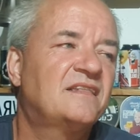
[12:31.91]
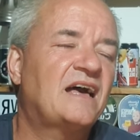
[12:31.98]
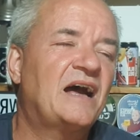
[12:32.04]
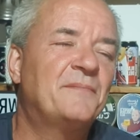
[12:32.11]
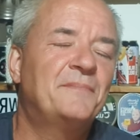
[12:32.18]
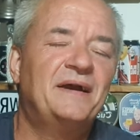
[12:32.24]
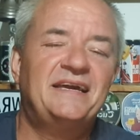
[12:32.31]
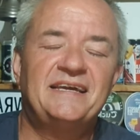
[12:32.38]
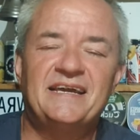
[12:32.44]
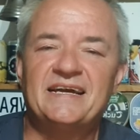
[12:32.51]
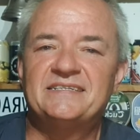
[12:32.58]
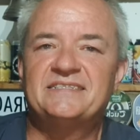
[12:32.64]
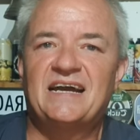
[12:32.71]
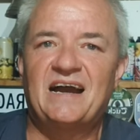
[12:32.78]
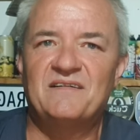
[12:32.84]
that I may
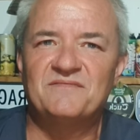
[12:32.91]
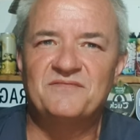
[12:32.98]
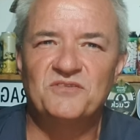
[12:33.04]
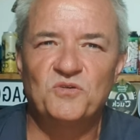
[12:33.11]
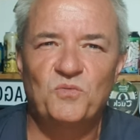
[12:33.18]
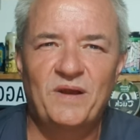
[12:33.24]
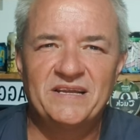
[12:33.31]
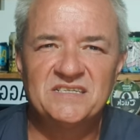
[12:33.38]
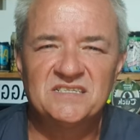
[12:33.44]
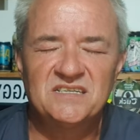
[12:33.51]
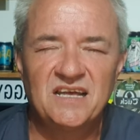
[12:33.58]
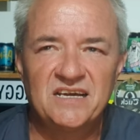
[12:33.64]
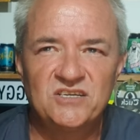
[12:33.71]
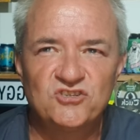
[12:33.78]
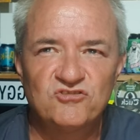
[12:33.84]
get down for the
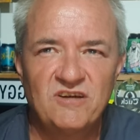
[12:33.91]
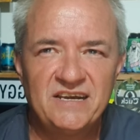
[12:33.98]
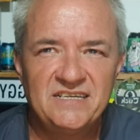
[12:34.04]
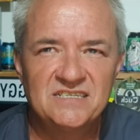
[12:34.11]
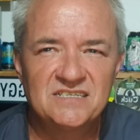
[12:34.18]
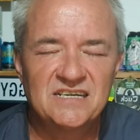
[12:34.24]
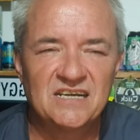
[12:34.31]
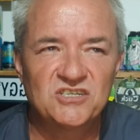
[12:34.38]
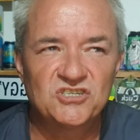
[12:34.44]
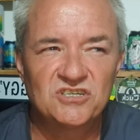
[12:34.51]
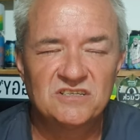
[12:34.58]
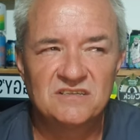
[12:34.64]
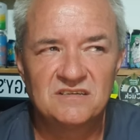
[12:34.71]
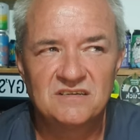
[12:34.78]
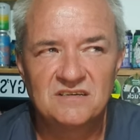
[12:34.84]
Wednesday trade
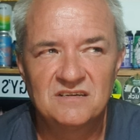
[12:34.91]
session.